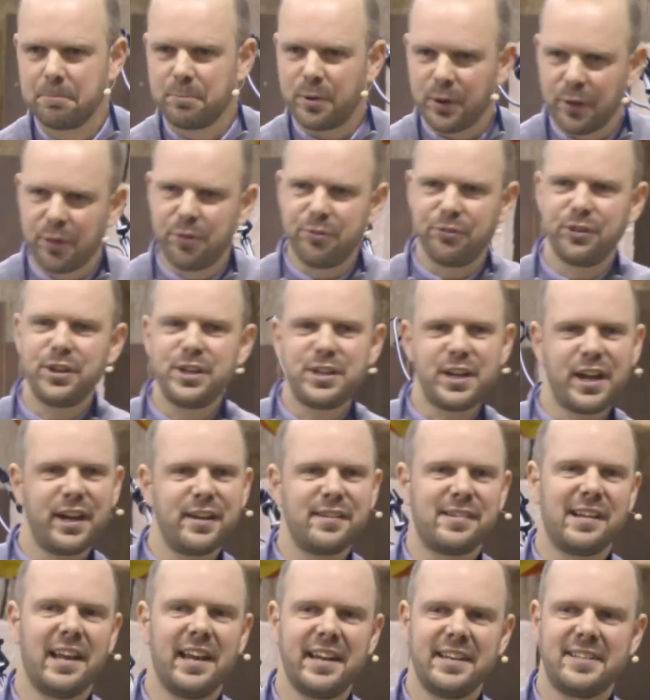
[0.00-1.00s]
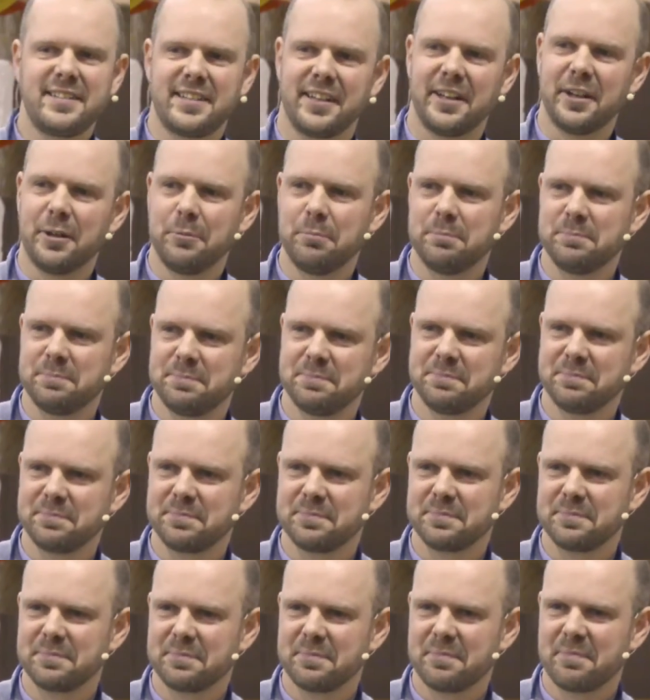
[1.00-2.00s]
But three days later,
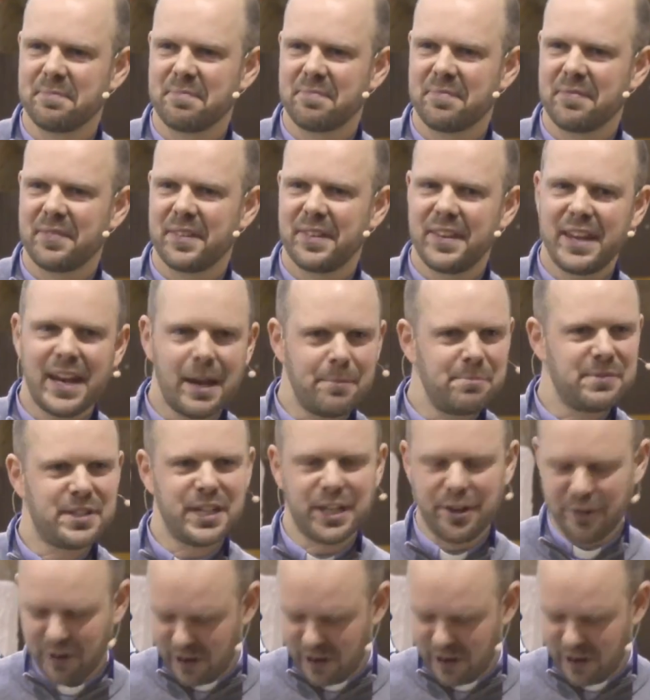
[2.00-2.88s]
the empty